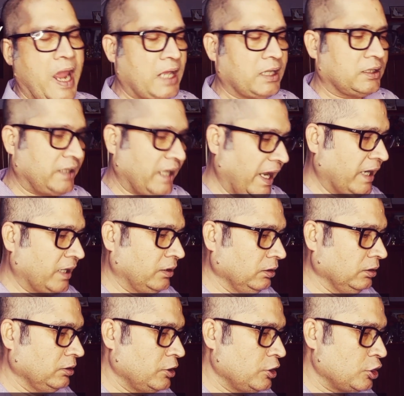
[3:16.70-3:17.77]
And
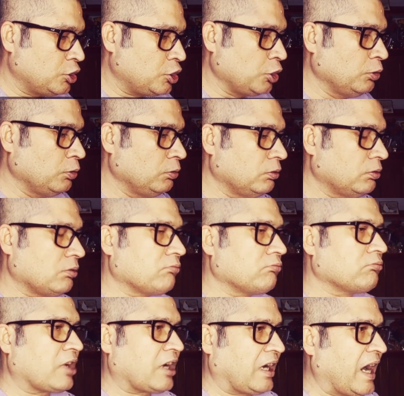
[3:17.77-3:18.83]
then to
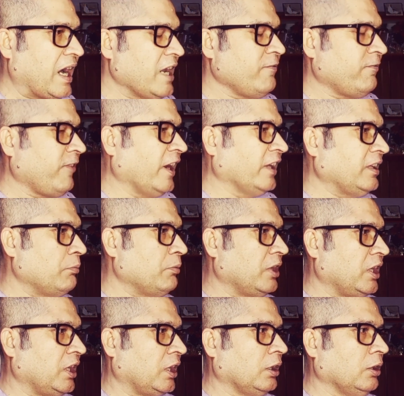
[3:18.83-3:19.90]
clarify the
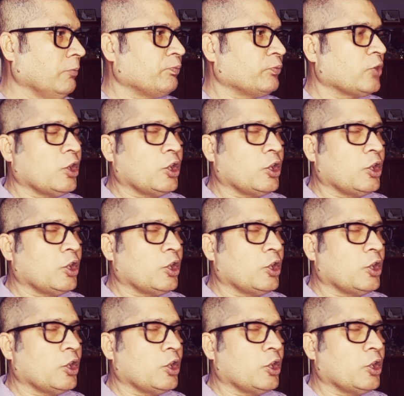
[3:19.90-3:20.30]
meaning,